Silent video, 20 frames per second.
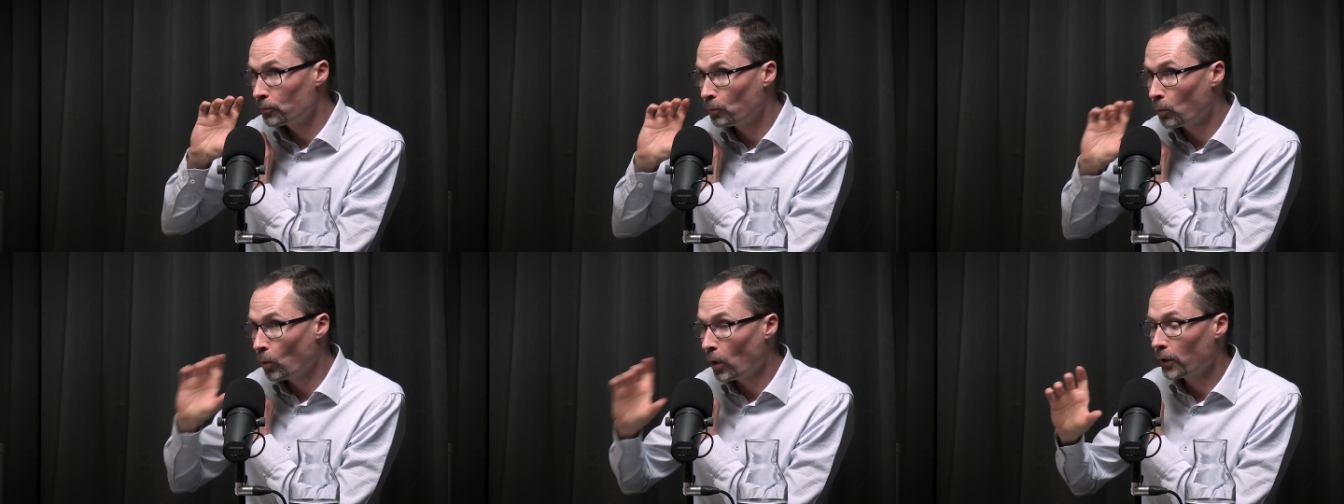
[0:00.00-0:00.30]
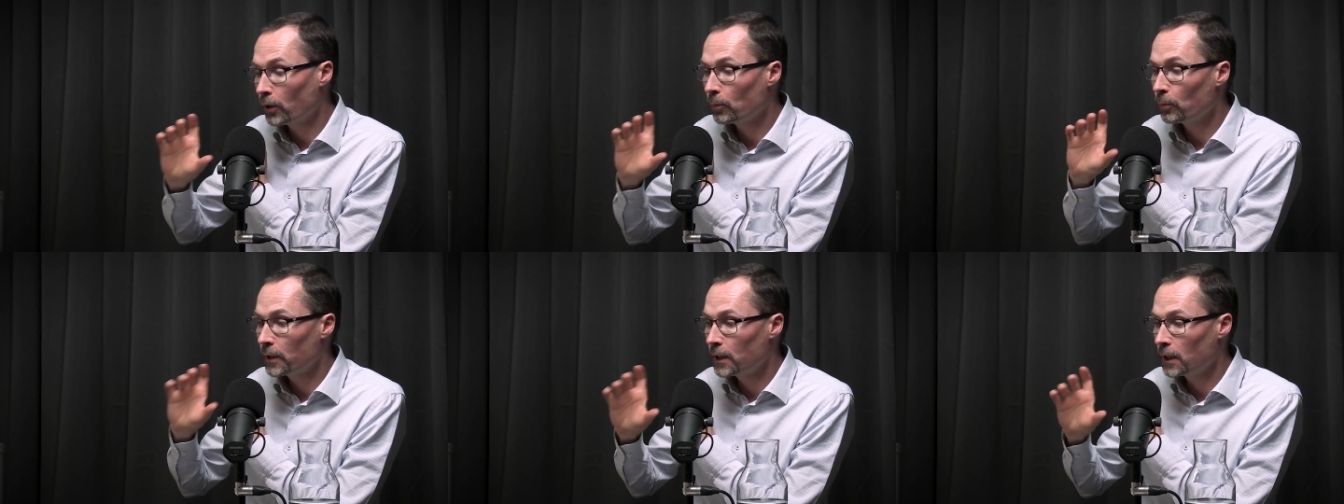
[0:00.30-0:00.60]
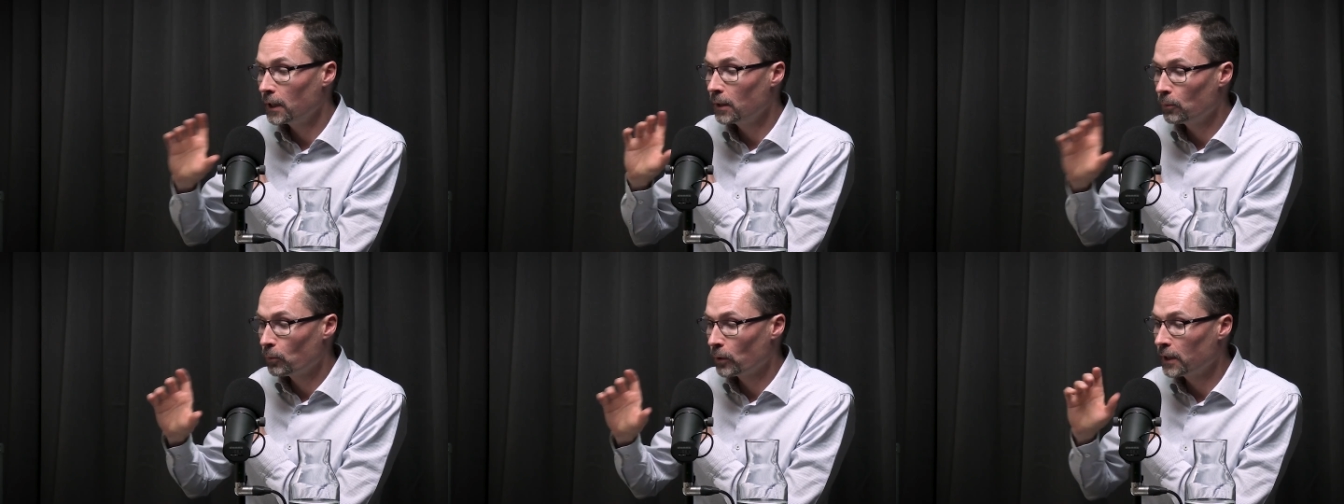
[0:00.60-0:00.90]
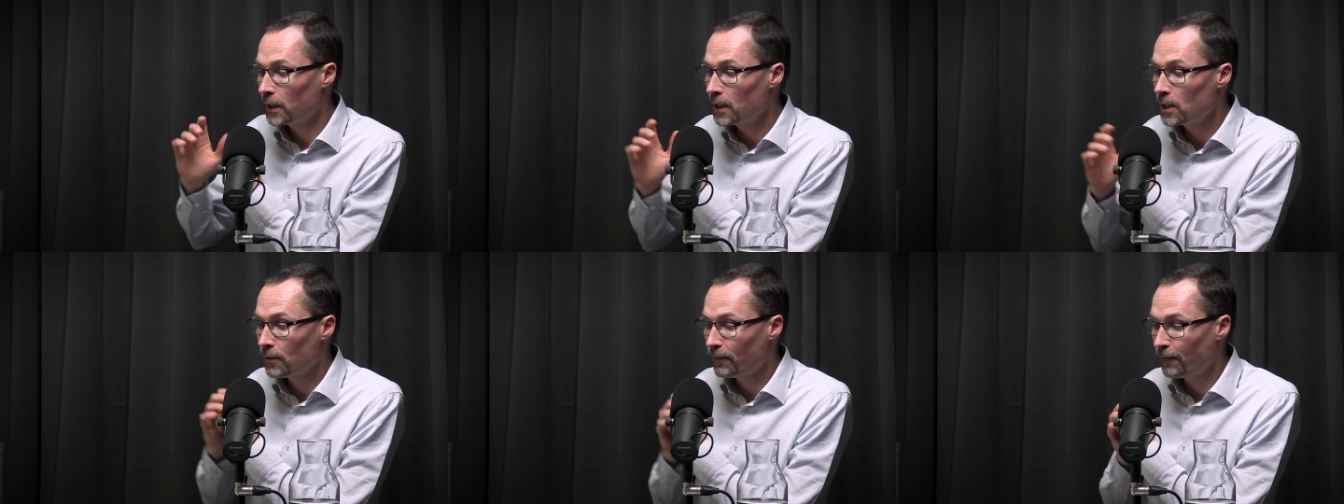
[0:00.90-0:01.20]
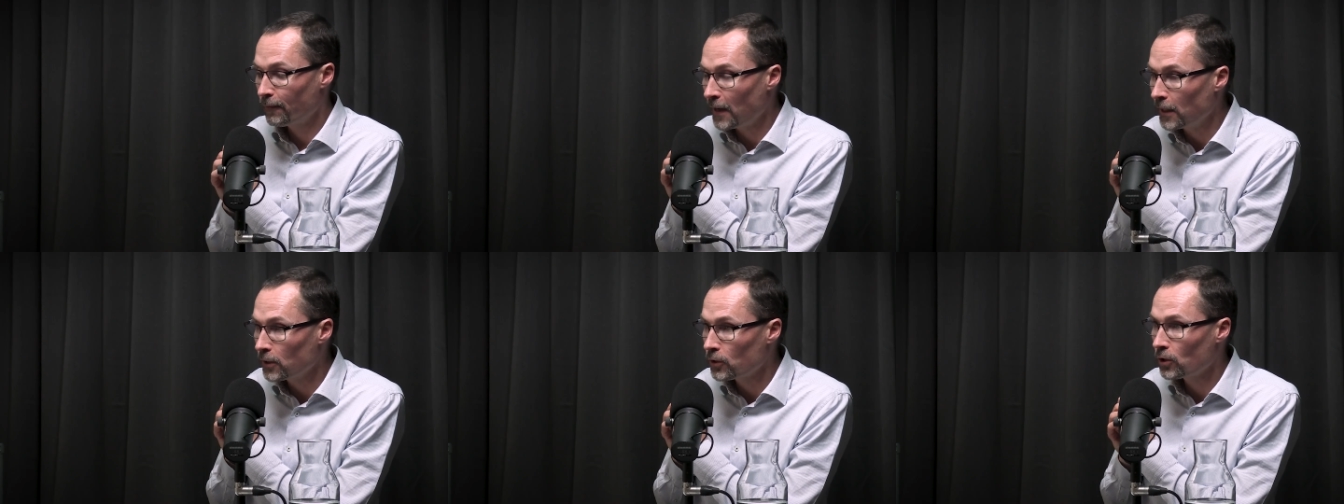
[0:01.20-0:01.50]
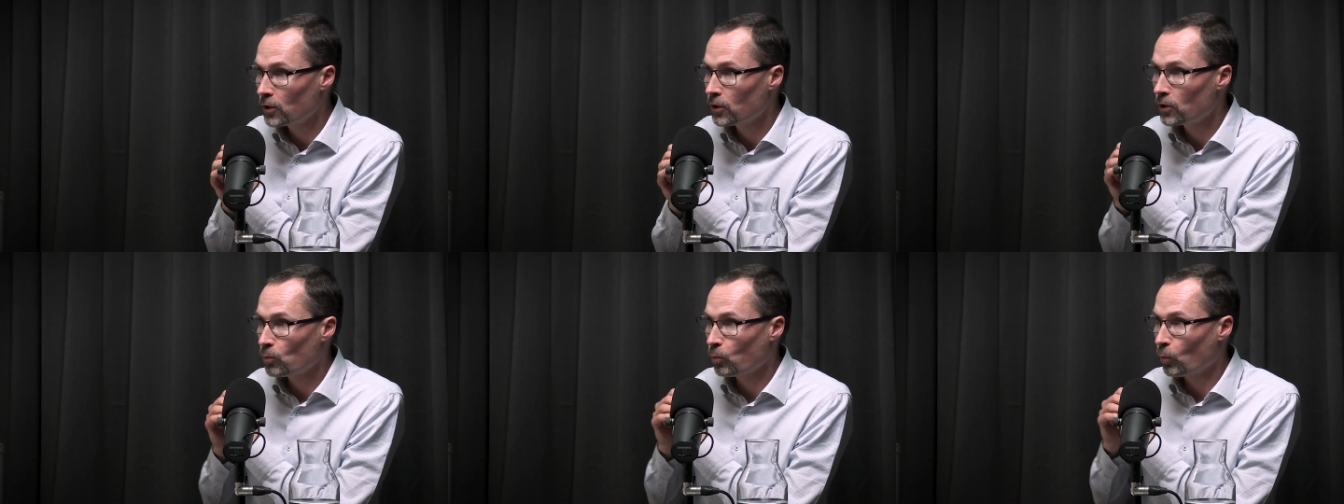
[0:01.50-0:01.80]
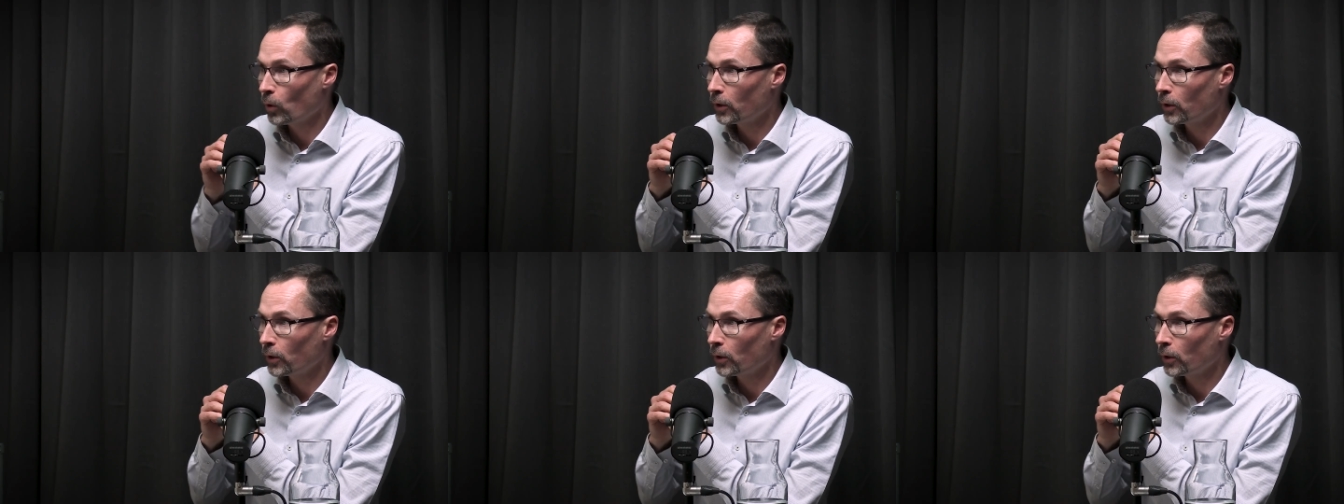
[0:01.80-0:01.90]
Work with these fences,